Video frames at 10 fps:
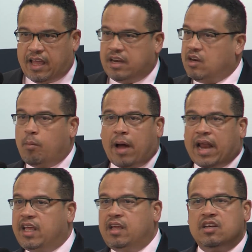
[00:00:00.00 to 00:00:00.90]

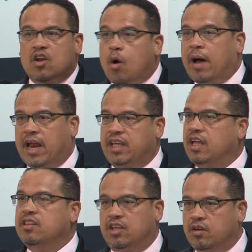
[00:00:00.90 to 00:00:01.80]
Nobody in
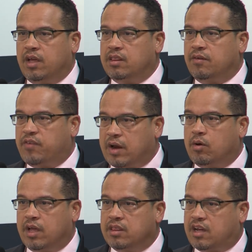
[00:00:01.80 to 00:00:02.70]

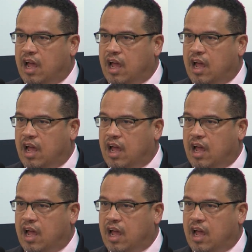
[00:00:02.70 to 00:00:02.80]
the